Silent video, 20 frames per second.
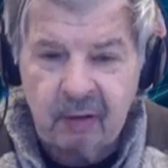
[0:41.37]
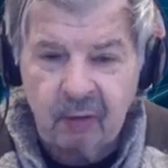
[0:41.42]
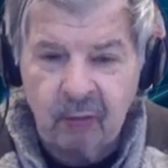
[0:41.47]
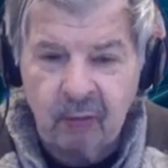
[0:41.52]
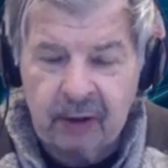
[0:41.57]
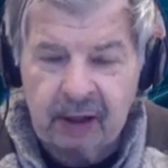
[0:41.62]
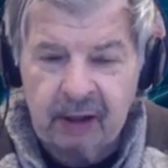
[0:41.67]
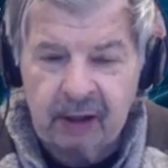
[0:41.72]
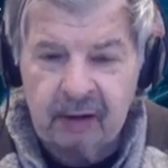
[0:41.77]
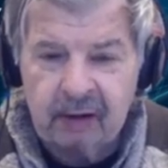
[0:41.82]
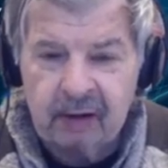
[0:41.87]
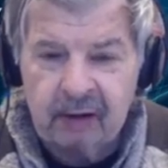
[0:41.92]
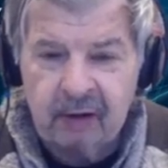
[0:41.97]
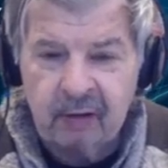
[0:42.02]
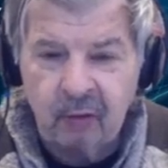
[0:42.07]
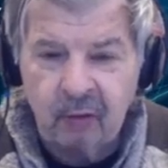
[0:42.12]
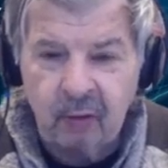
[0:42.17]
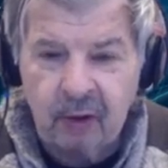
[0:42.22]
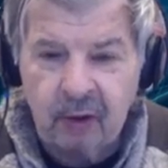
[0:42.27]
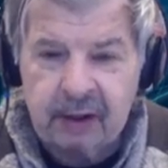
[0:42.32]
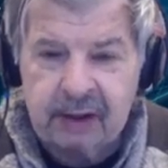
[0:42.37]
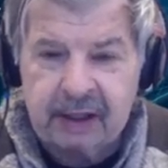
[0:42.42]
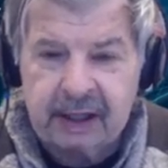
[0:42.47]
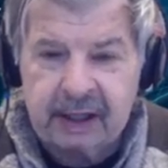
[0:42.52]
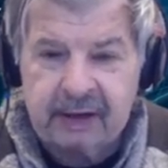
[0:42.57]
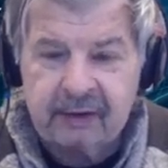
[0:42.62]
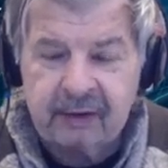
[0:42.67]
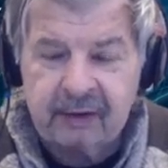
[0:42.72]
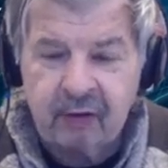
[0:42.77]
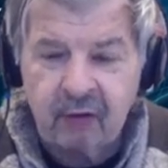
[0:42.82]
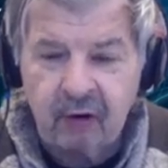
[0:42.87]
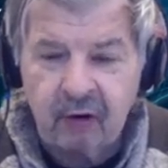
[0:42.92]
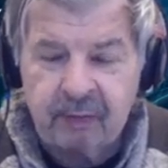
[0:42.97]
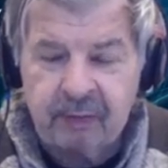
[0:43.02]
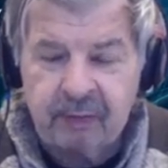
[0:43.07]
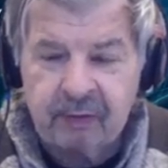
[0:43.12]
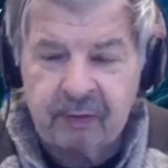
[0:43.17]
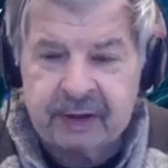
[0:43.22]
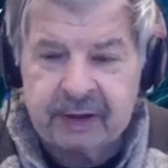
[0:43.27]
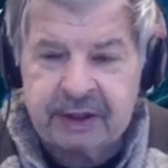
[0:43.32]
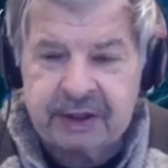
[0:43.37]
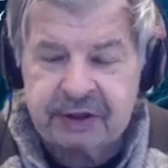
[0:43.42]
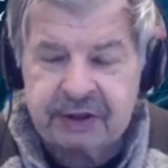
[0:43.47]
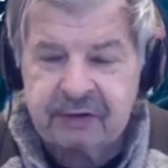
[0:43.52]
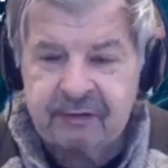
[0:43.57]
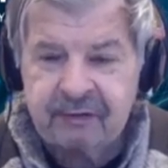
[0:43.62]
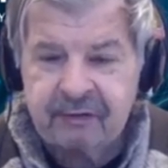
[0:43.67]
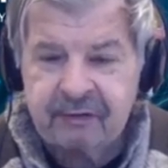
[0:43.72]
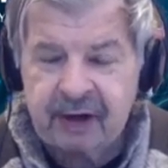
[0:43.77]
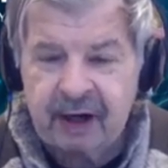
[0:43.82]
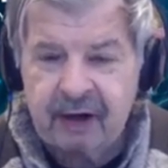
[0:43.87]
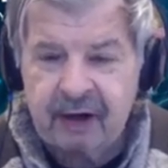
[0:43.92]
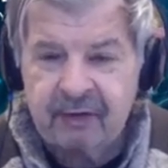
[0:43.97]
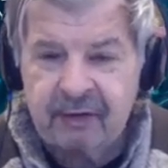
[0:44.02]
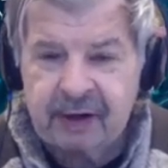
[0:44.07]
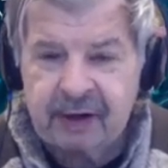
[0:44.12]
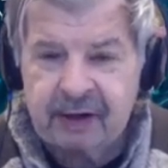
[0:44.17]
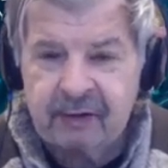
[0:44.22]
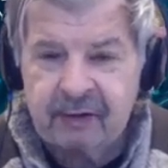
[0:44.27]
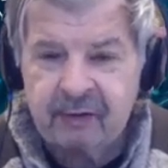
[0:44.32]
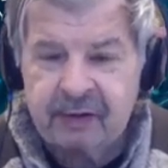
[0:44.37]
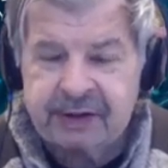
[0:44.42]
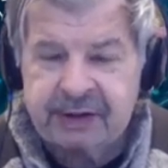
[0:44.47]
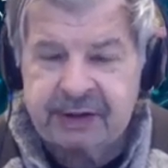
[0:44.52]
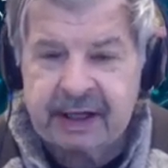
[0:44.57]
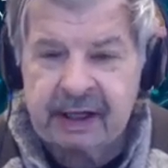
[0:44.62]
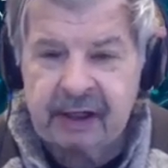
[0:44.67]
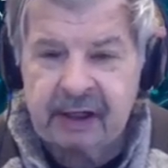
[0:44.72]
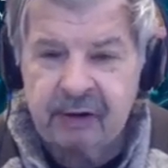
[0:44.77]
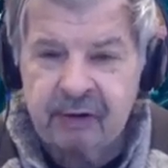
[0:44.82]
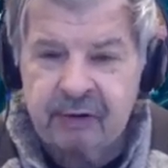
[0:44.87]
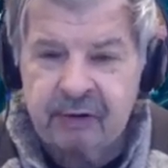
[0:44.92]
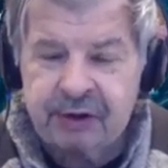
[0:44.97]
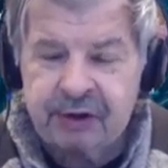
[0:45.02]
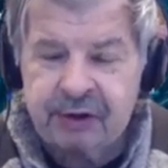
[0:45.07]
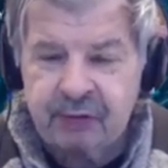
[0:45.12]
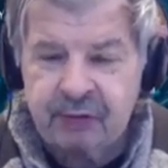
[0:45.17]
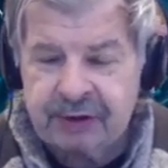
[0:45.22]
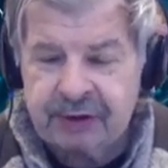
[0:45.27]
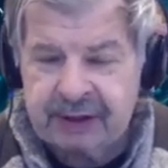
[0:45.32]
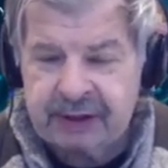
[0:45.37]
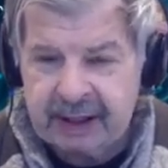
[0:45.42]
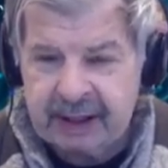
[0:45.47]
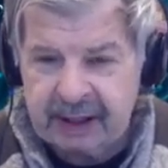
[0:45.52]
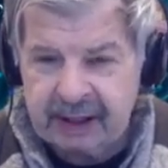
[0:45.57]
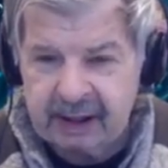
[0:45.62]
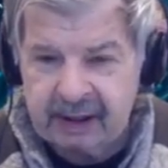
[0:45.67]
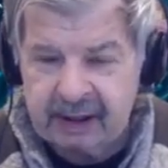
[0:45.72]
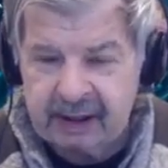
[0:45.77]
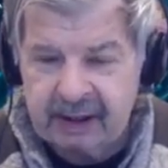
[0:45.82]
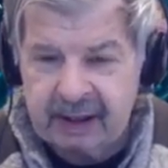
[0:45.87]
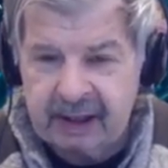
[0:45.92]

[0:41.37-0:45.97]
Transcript: Well, one day the corporation found that it was deluged with data.